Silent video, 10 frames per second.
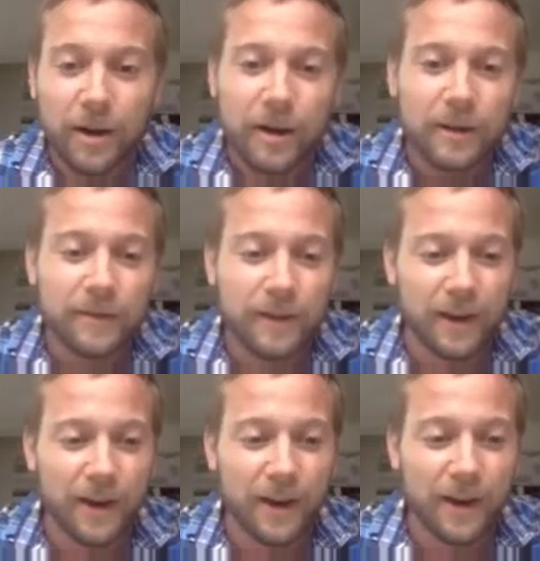I
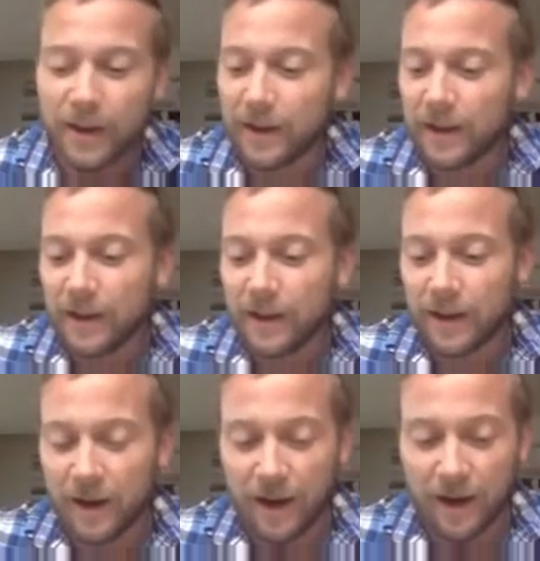am Sam Matthews.
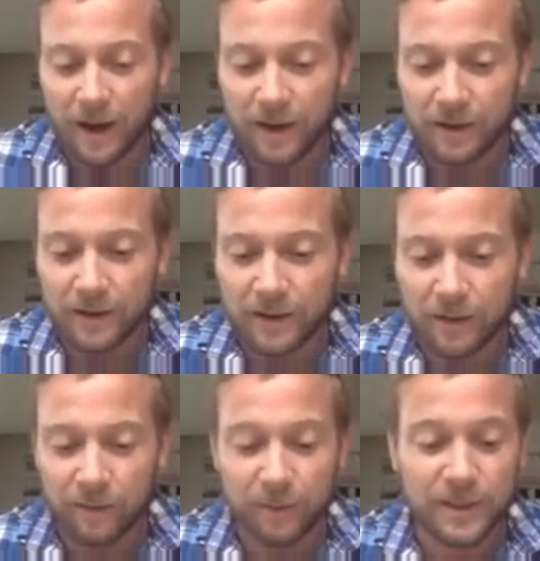I'm
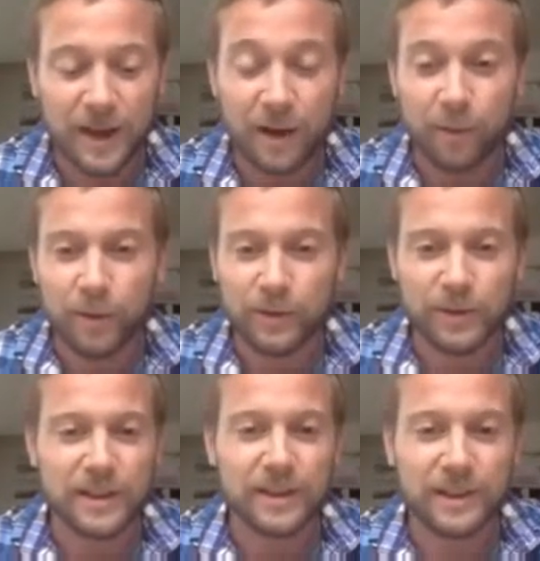
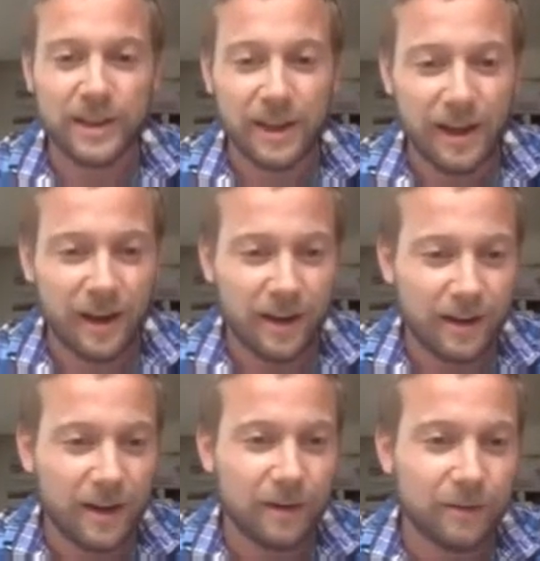currently living in San
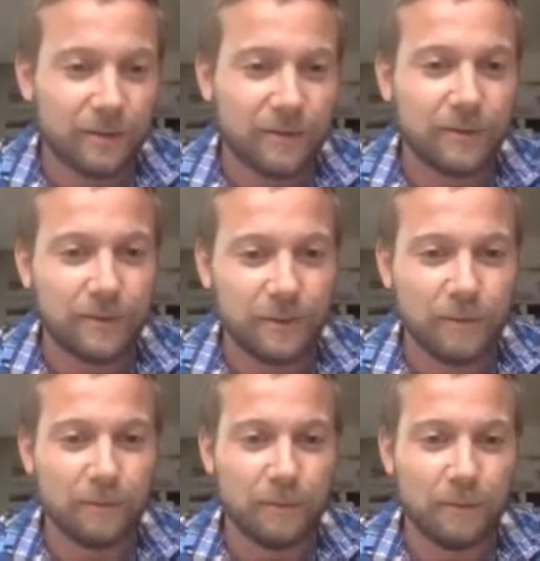Francisco,
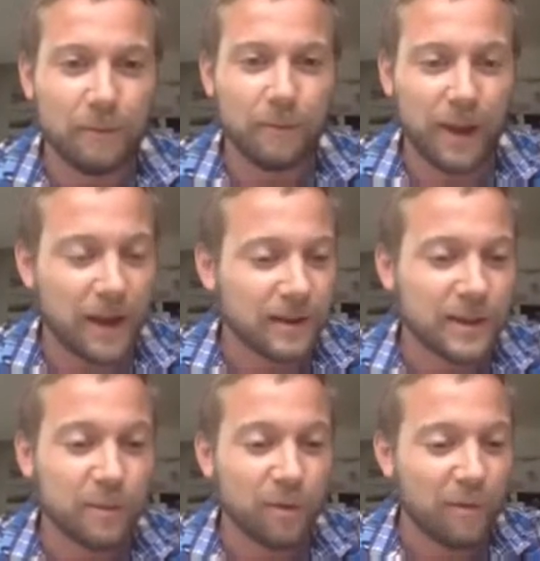working as a fellow at
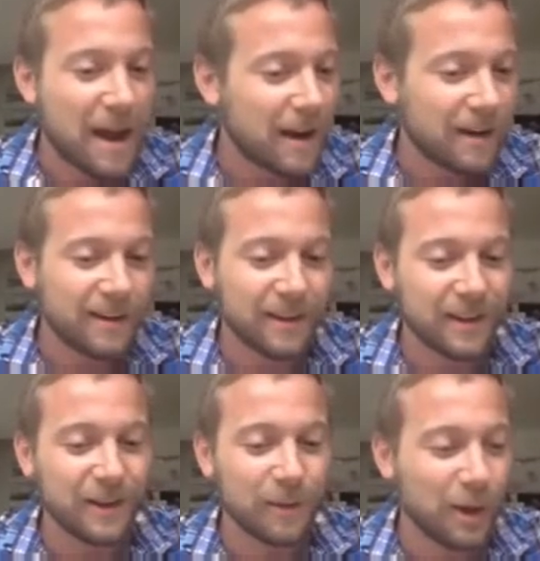Code for America,
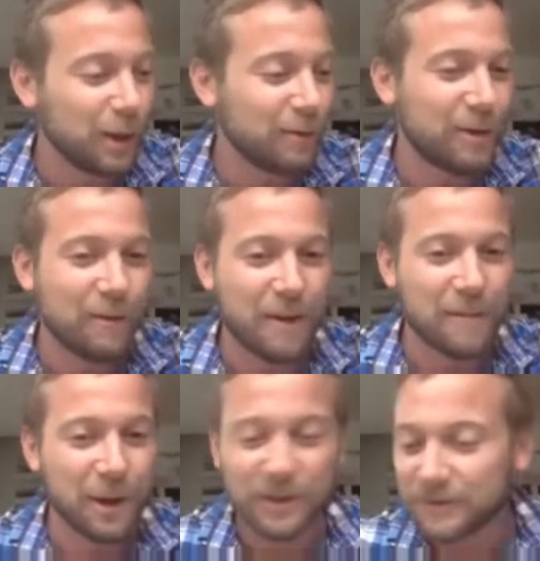
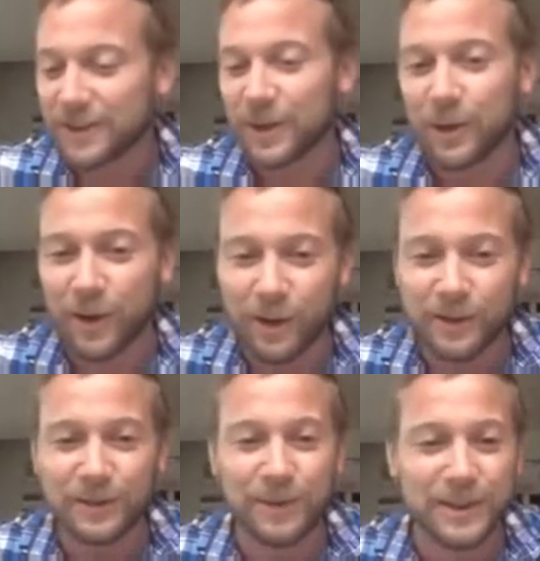and
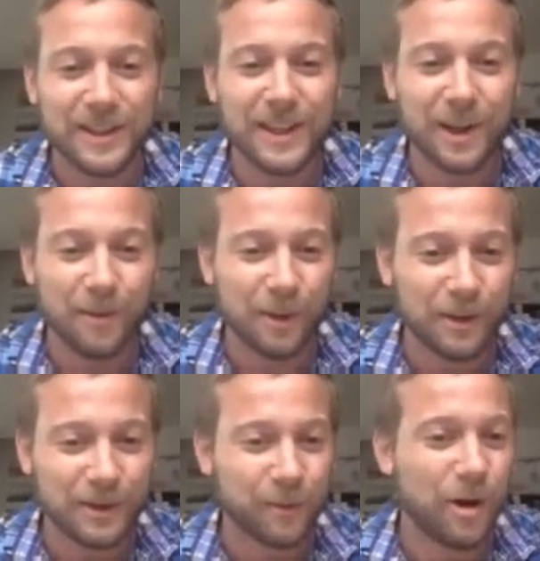I'm from Seattle
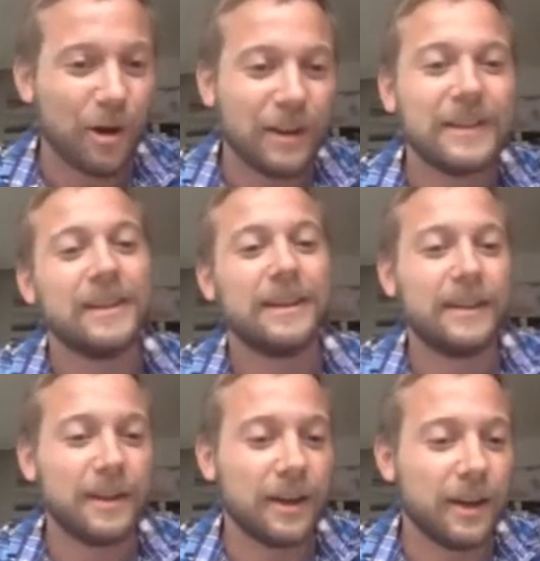most recently,
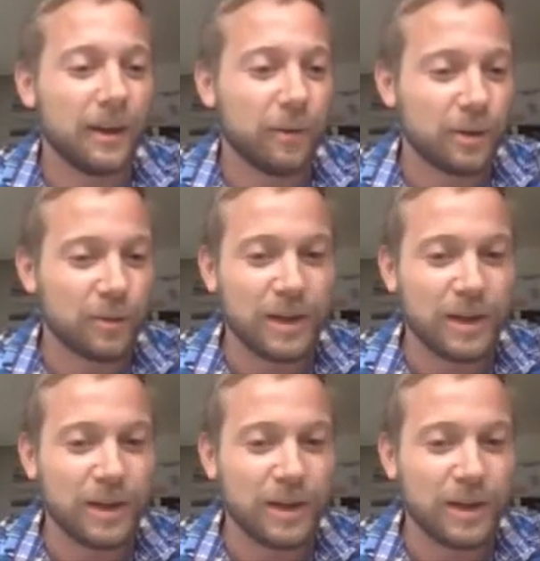and have